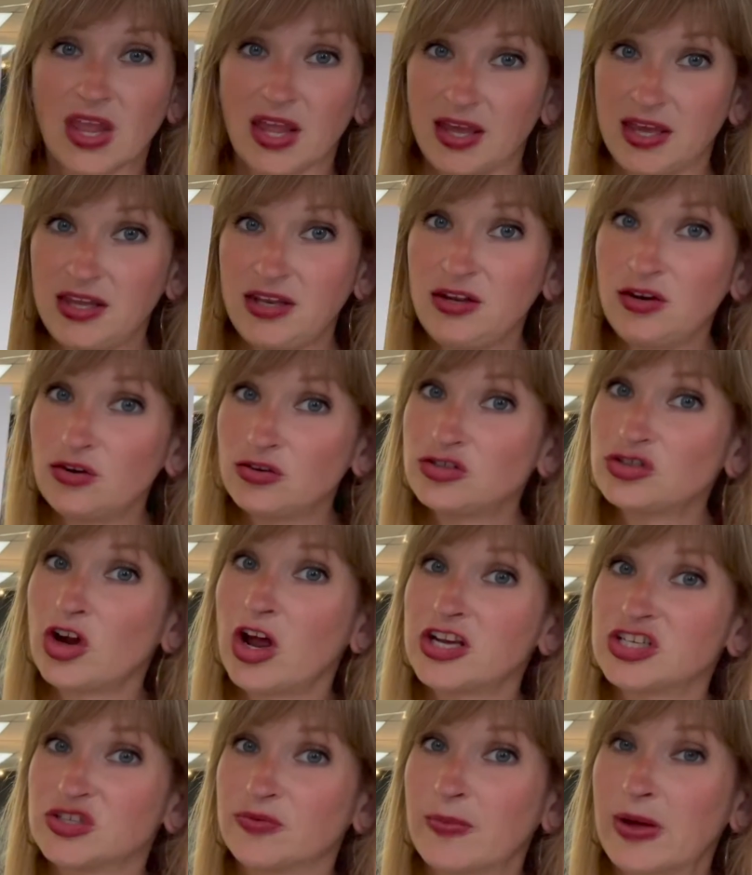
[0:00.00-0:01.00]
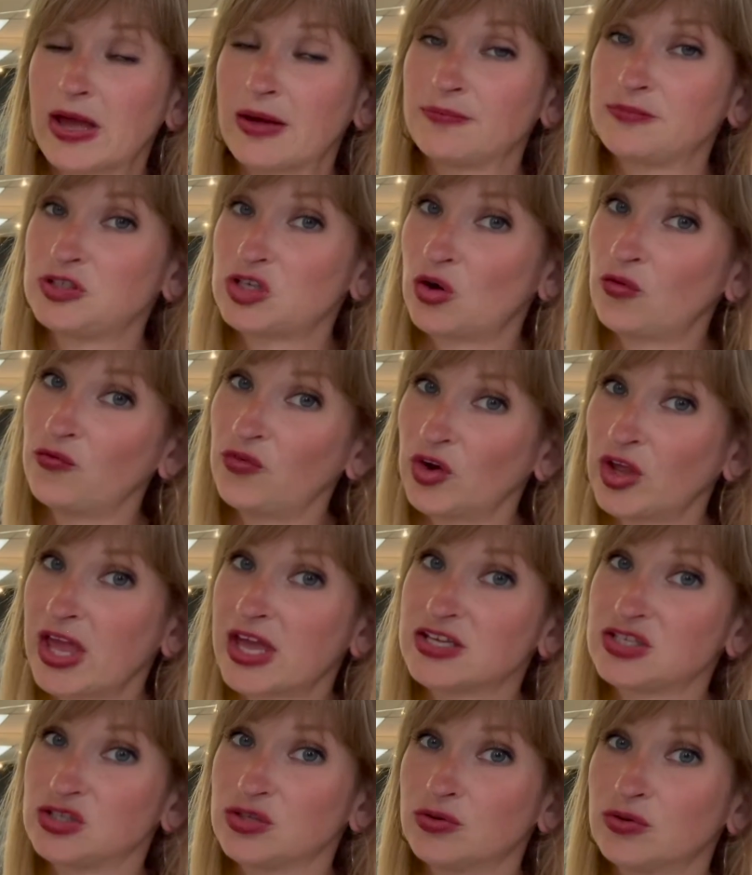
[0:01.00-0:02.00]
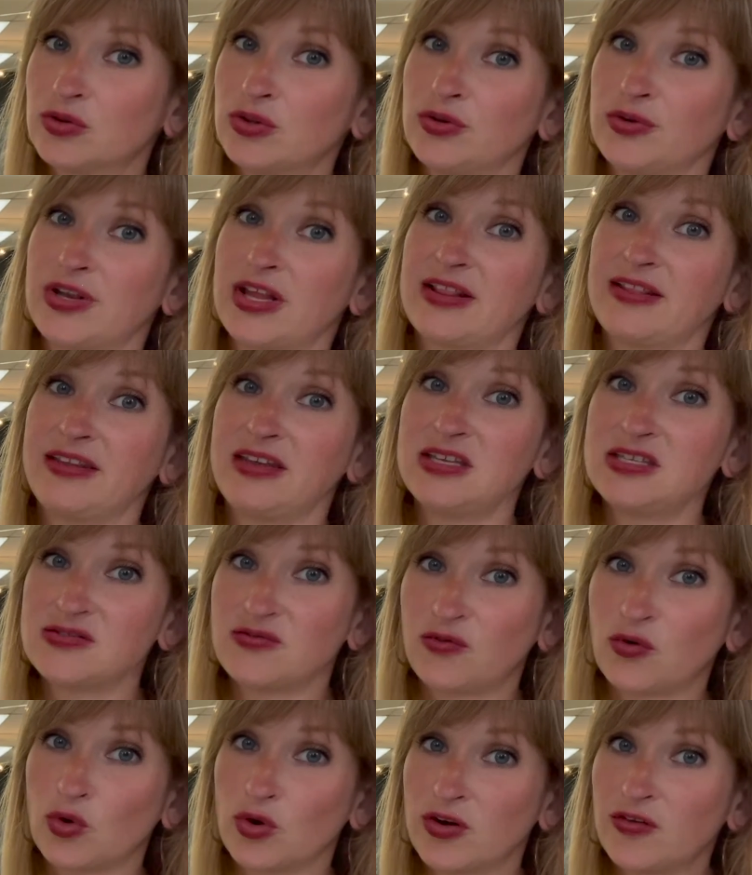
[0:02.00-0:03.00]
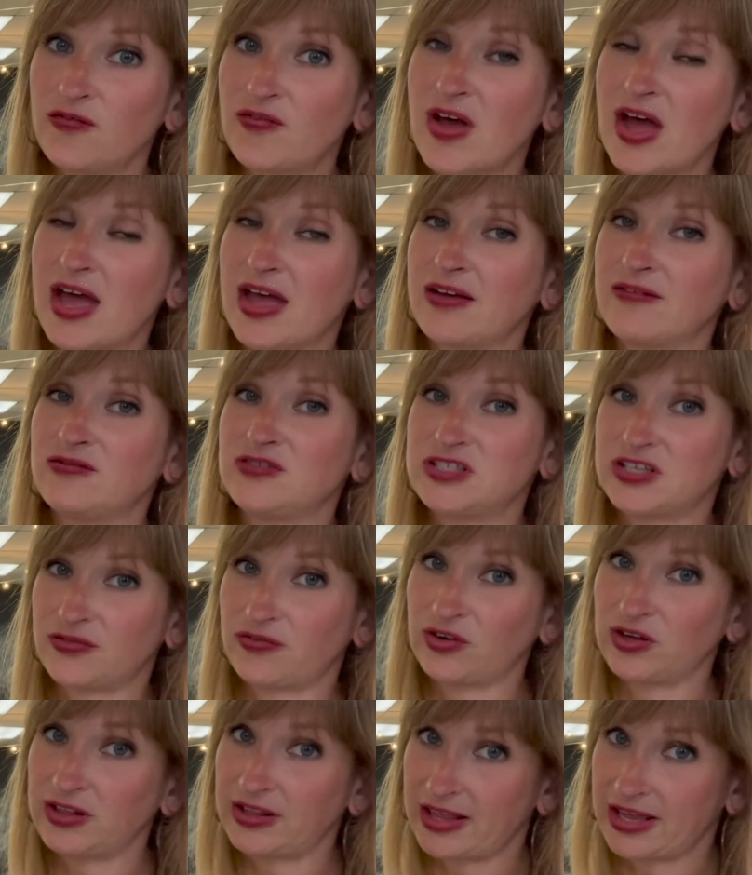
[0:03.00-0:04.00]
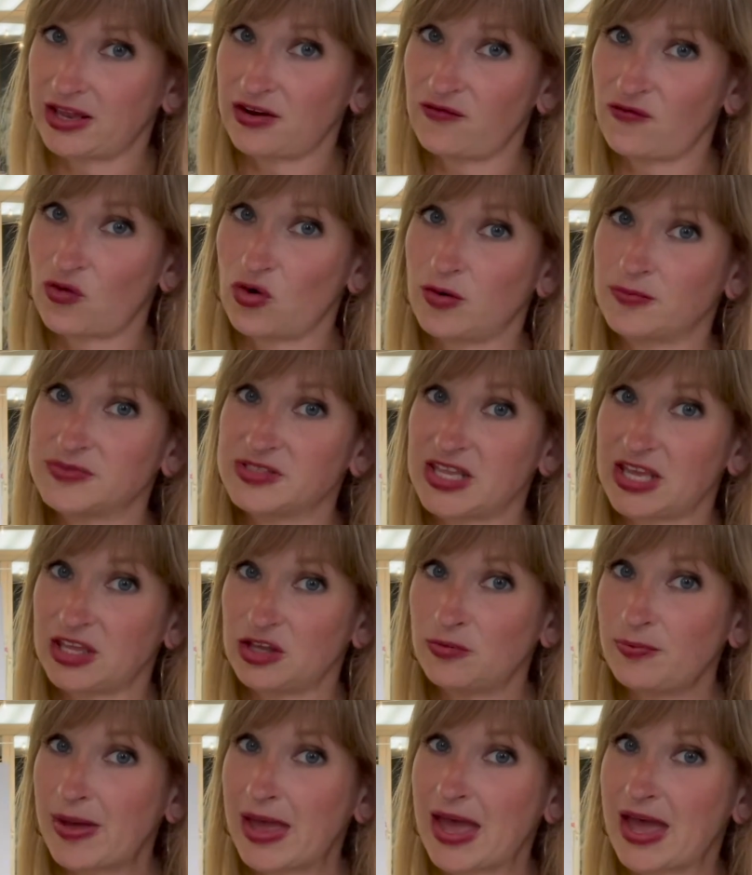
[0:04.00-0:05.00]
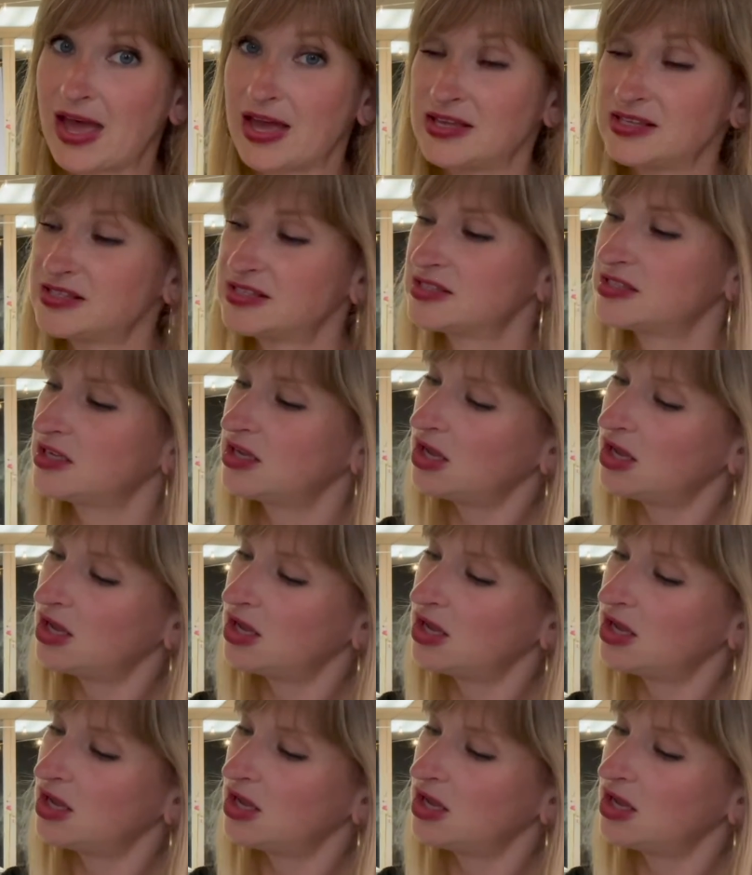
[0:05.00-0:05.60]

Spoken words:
In your treasure map, don't forget to include at least 4 to 5 different landforms that you pass.